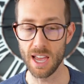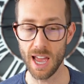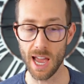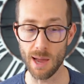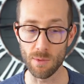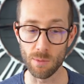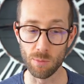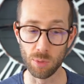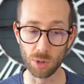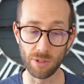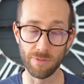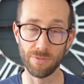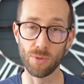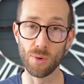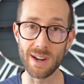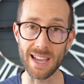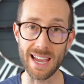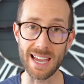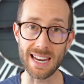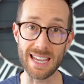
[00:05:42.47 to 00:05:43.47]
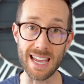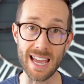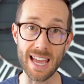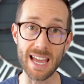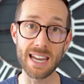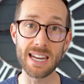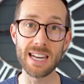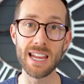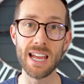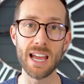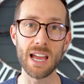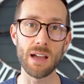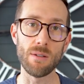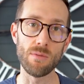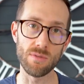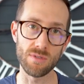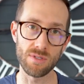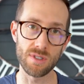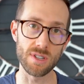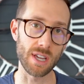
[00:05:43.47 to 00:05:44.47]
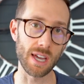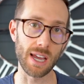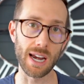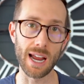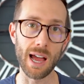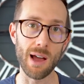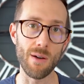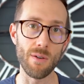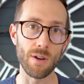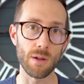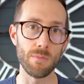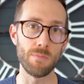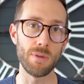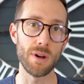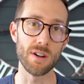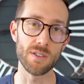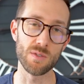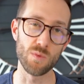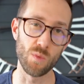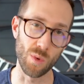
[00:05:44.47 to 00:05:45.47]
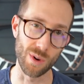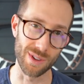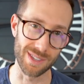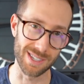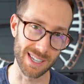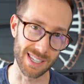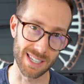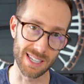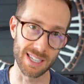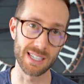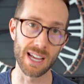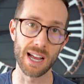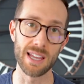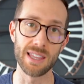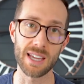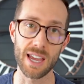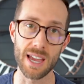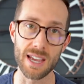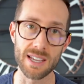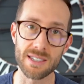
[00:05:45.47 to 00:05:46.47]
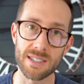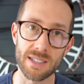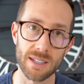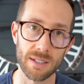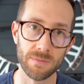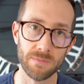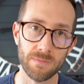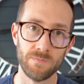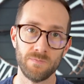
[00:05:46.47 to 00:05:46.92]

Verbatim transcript: and we'll put the 4080 in and we'll see kind of how it compares once it's inside the case.